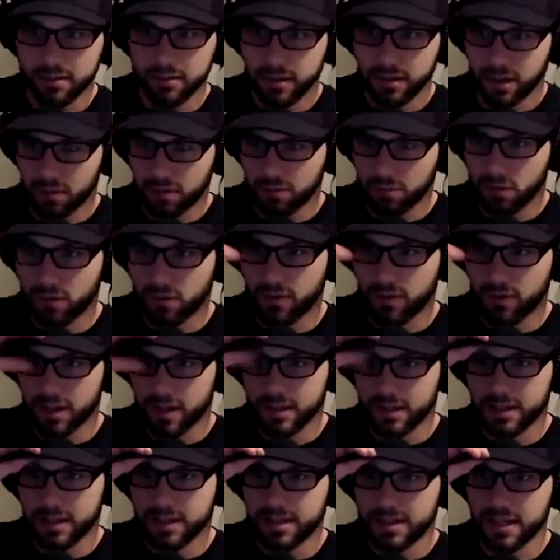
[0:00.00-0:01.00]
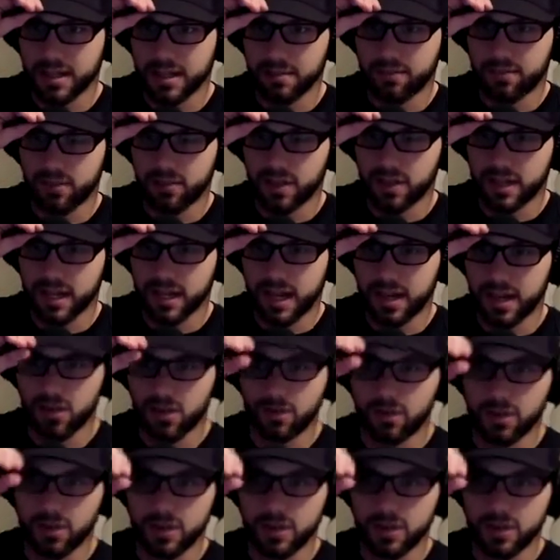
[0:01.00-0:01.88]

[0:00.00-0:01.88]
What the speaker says: you know, move on to the team for the day over in the